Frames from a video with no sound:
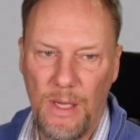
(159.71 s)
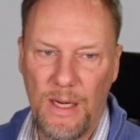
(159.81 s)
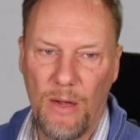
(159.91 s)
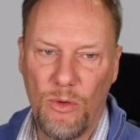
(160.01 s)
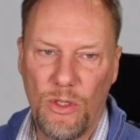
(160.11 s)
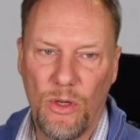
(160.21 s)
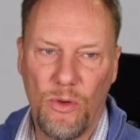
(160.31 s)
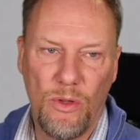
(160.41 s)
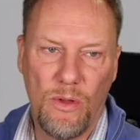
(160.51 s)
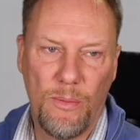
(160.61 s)
And I will
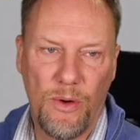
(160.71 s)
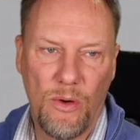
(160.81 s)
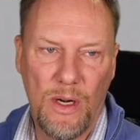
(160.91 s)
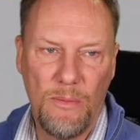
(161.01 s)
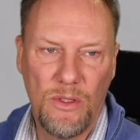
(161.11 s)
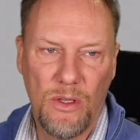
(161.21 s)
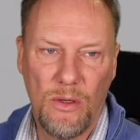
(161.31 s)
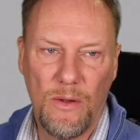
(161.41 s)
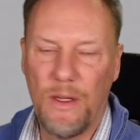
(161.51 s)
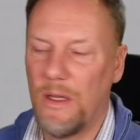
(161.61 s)
show you the program. So